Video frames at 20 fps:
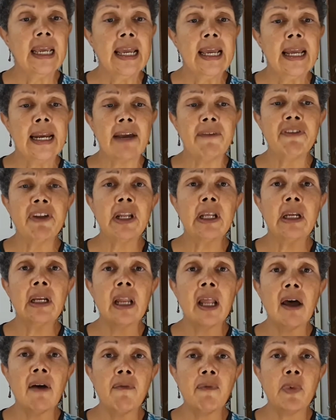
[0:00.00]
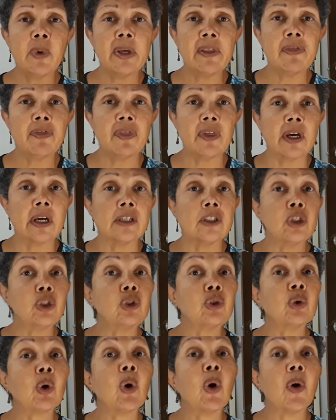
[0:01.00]
I fell in love with the
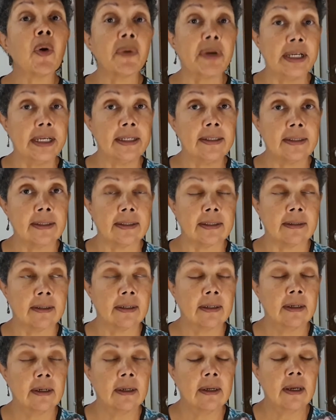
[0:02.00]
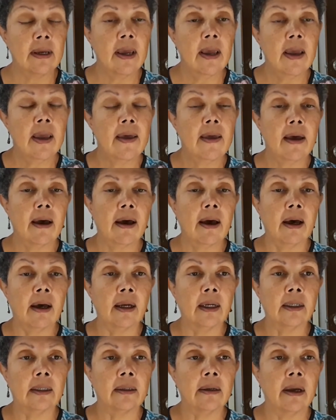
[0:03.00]
stories
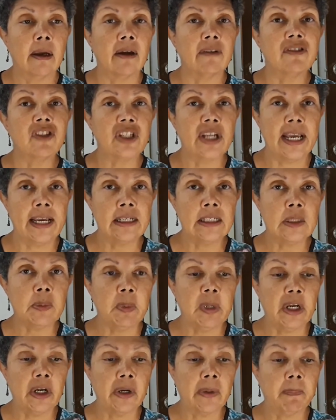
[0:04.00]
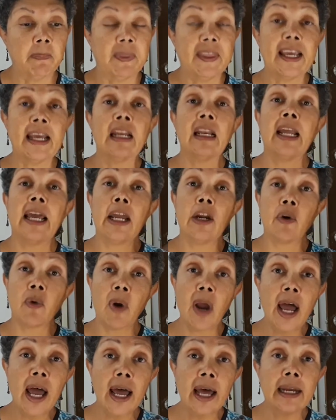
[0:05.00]
of Shakespeare. Then later
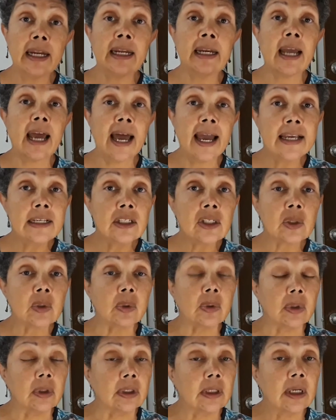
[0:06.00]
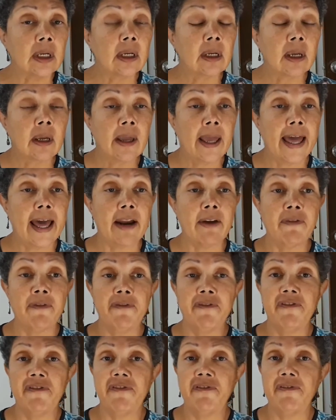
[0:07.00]
on in high school, had a
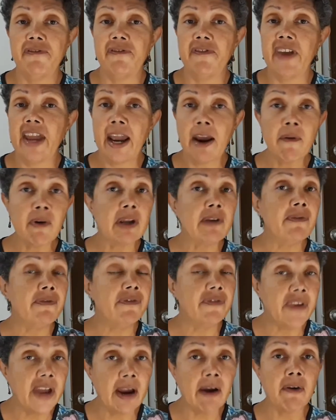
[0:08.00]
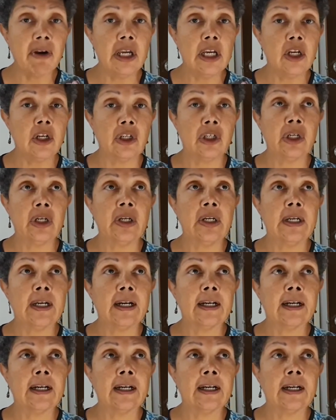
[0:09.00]
very, very good